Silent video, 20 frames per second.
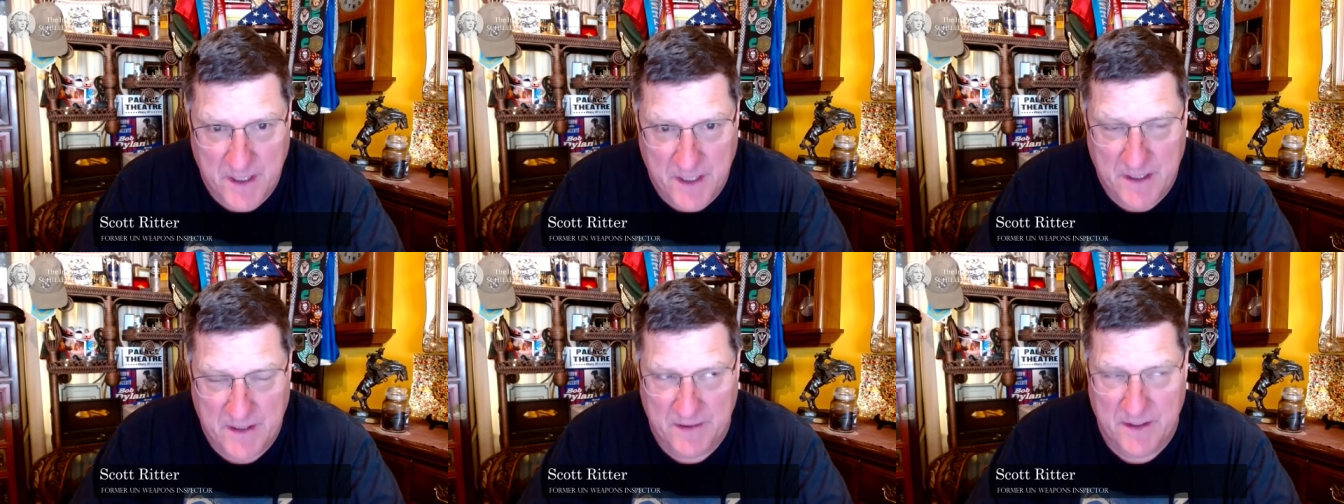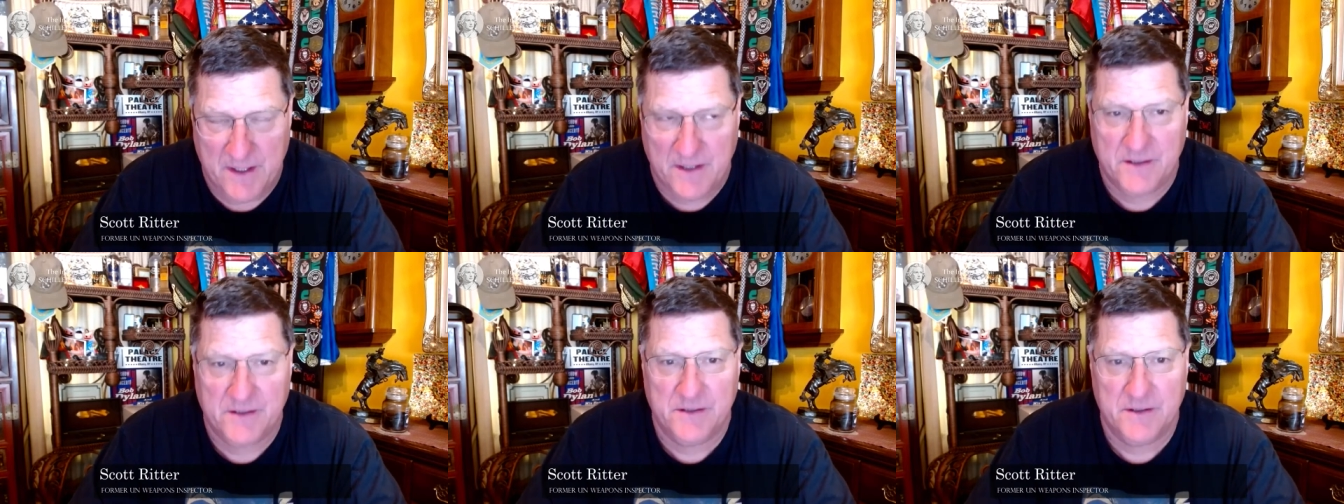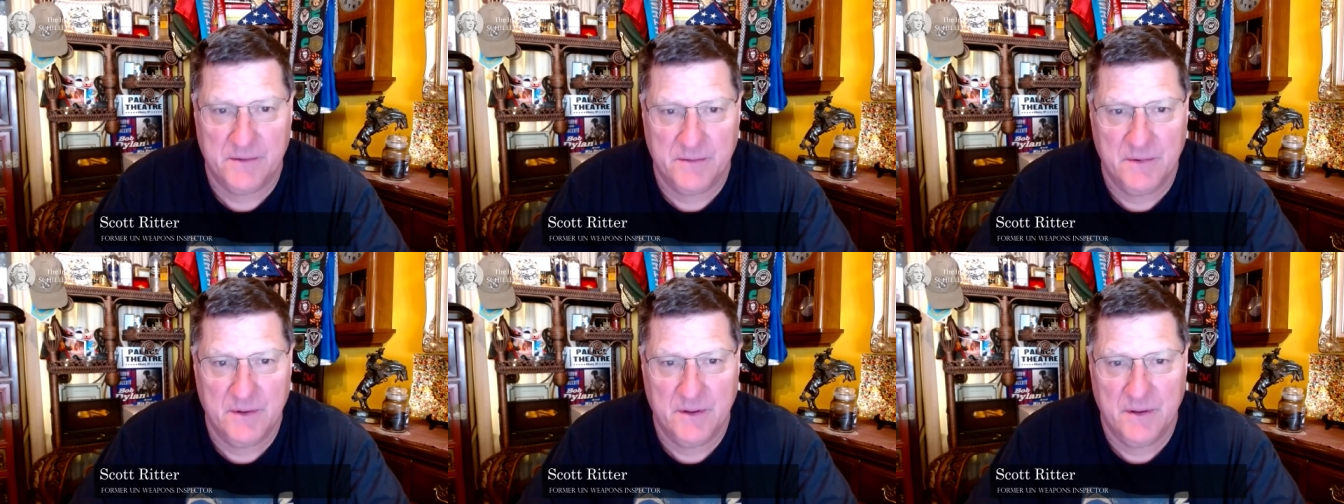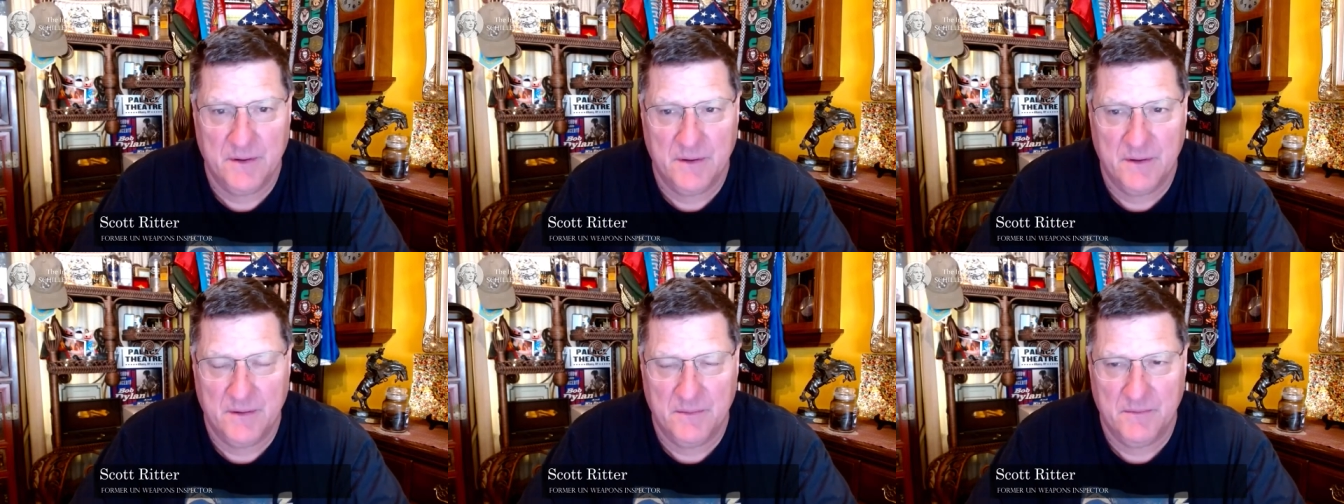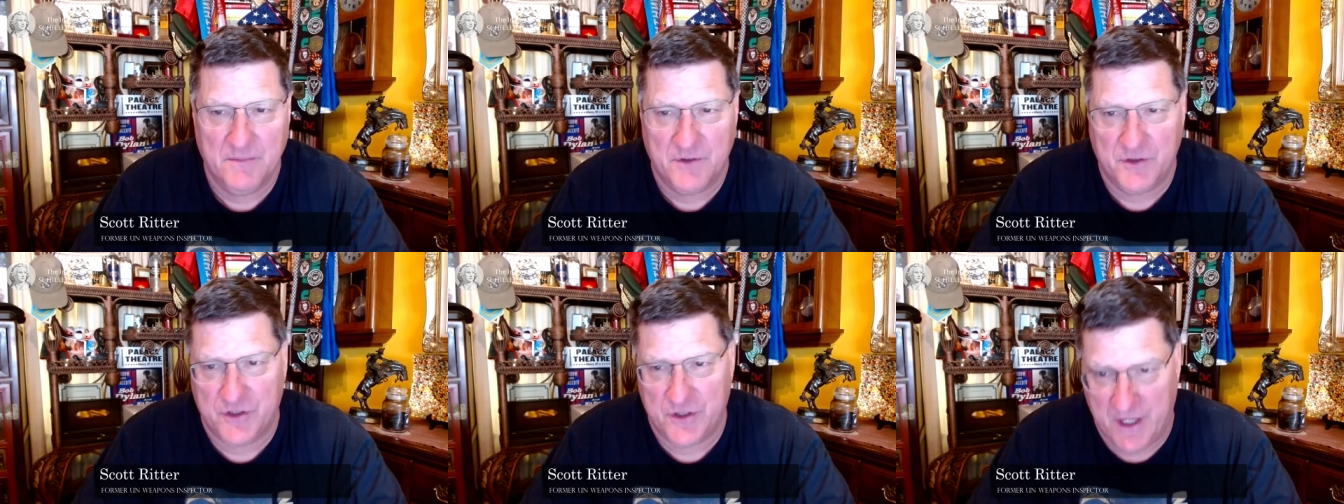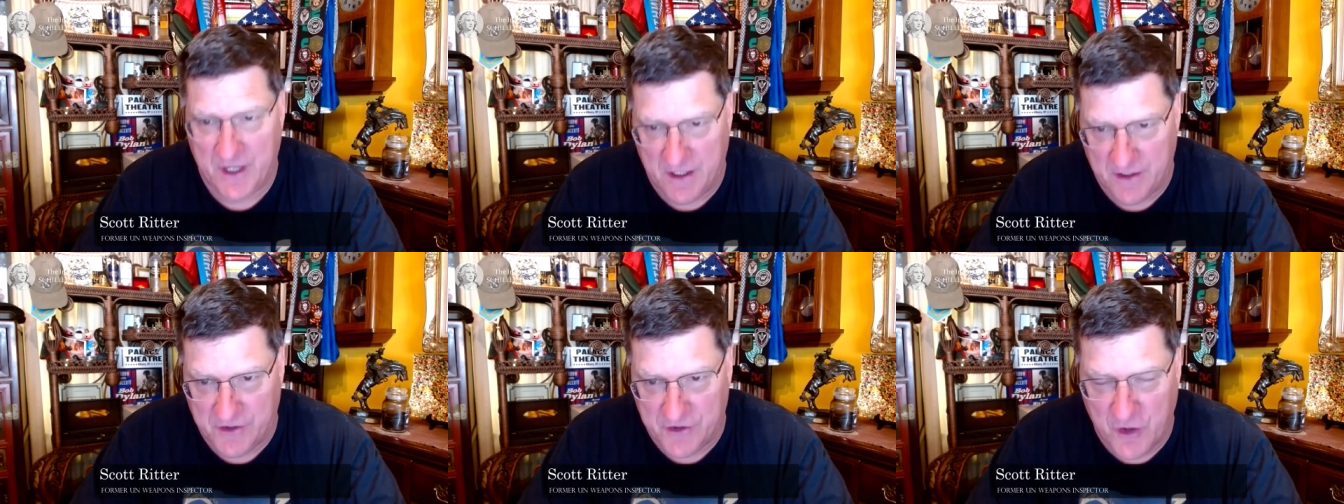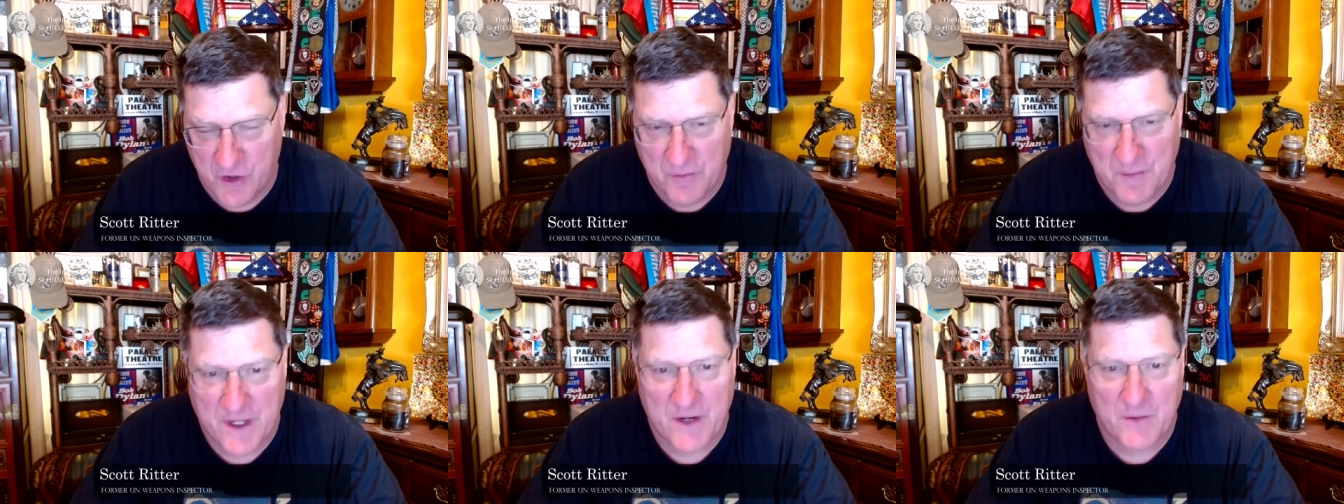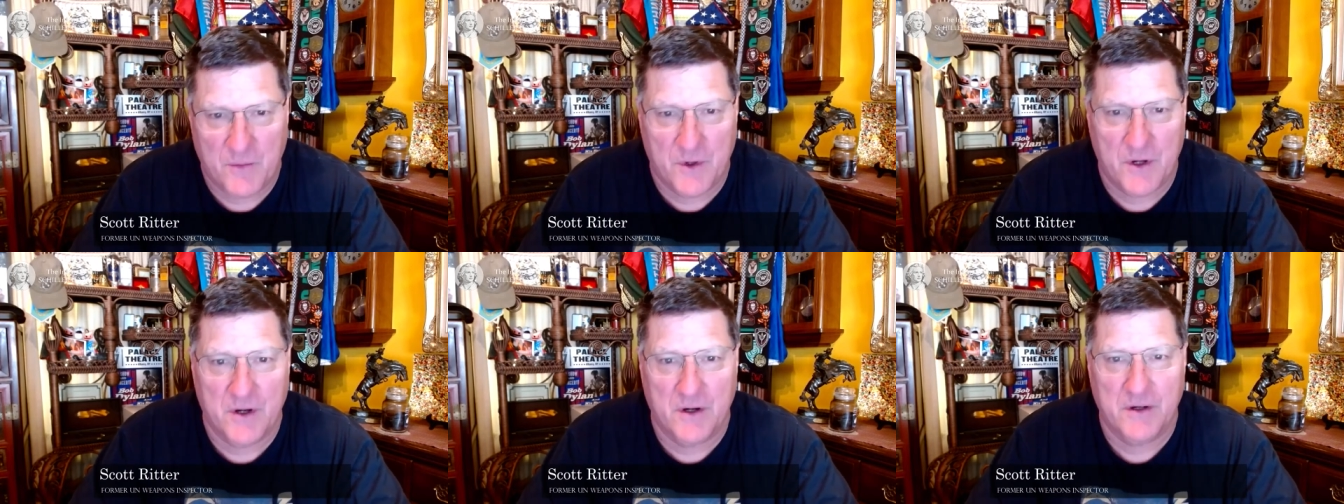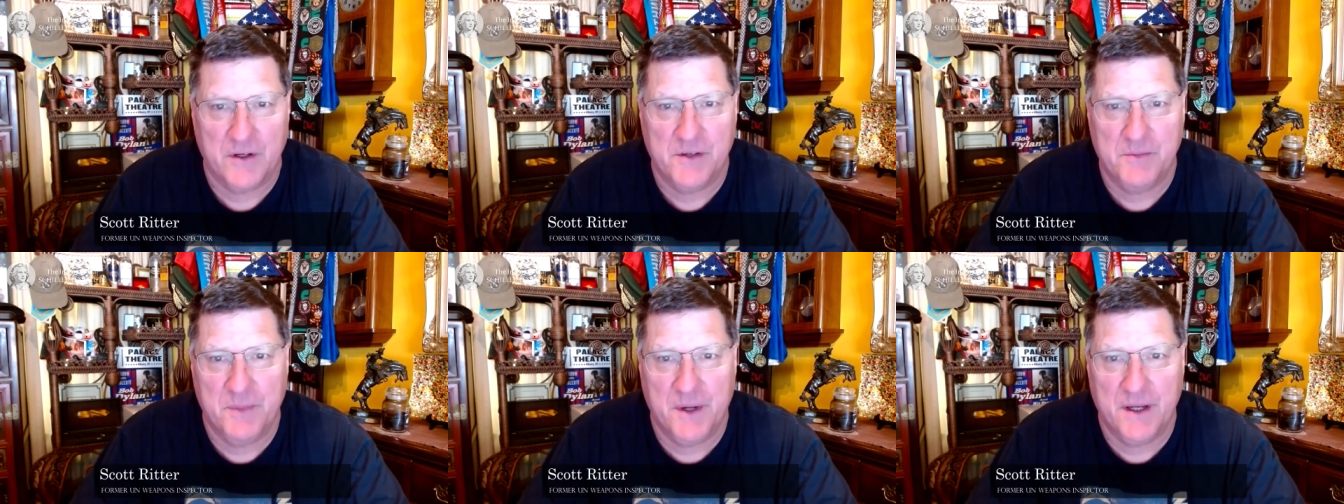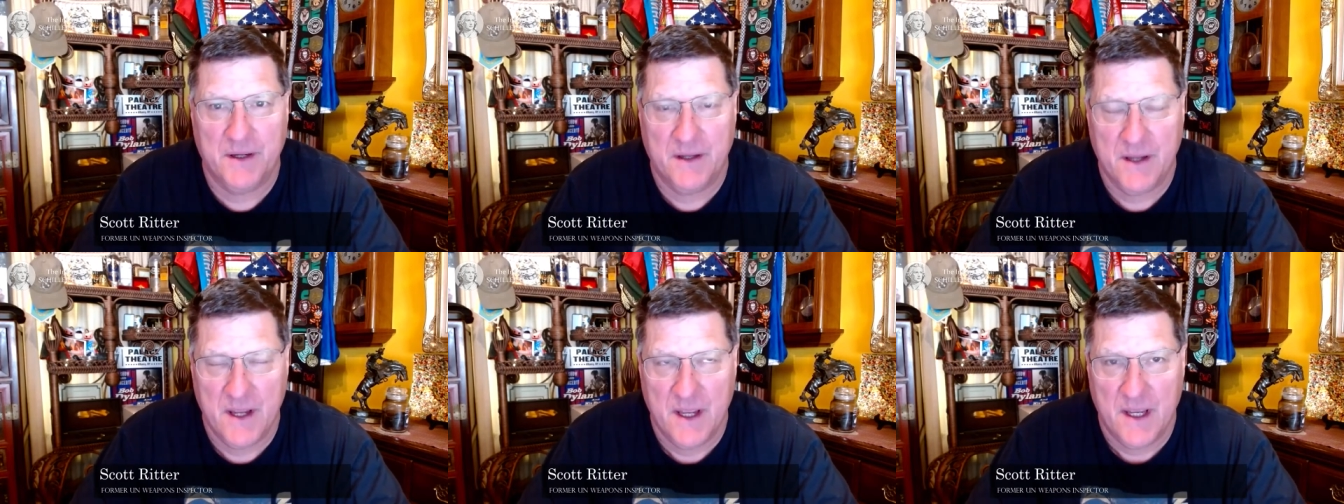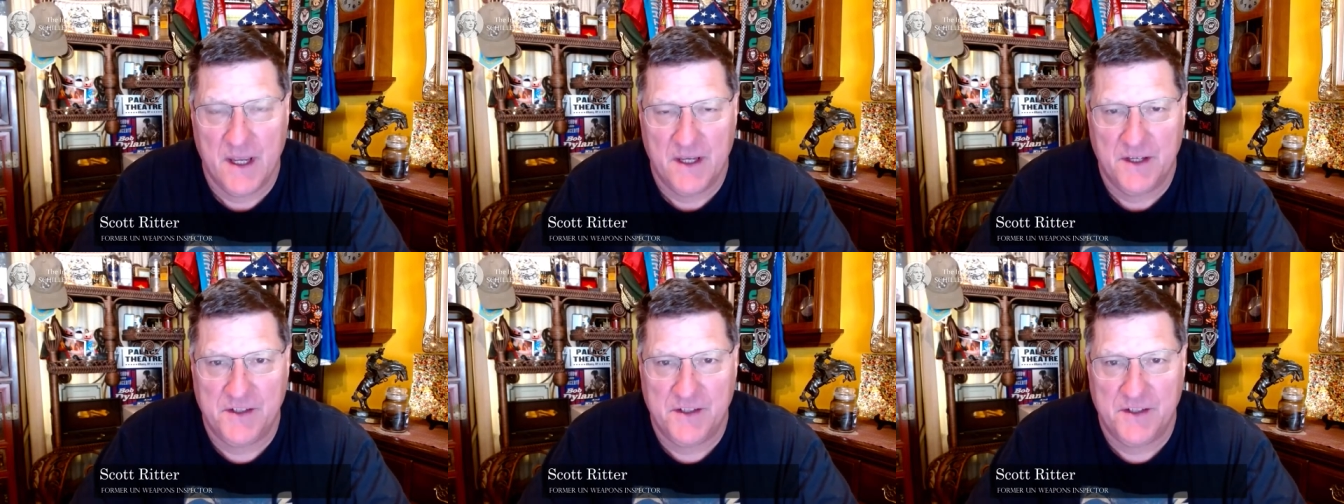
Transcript: admitted this in so many words, but